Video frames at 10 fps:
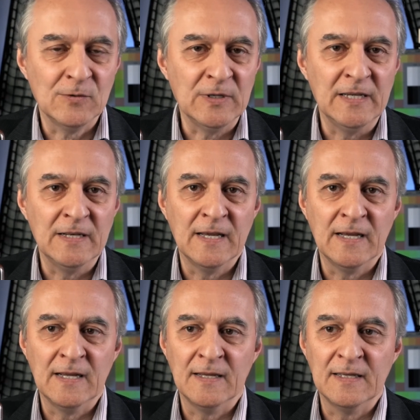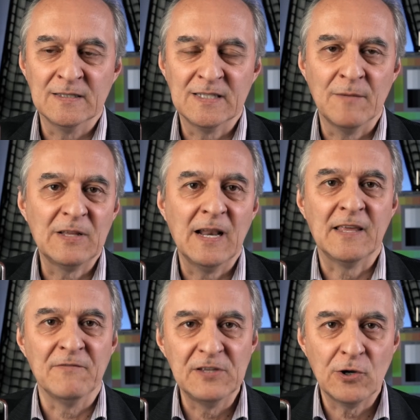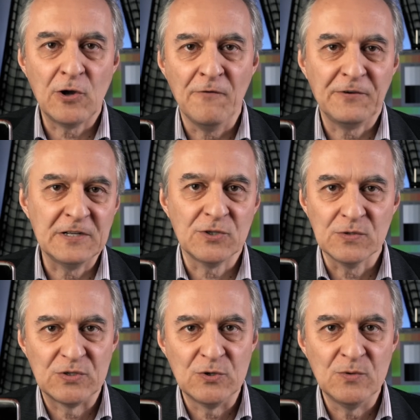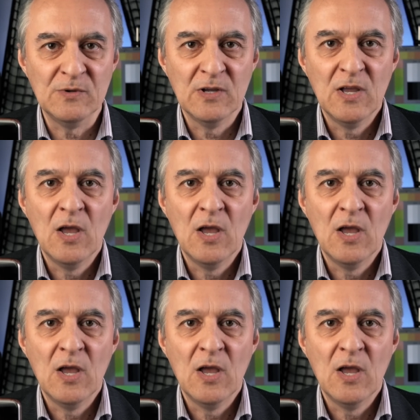in something like a video conference on Zoom,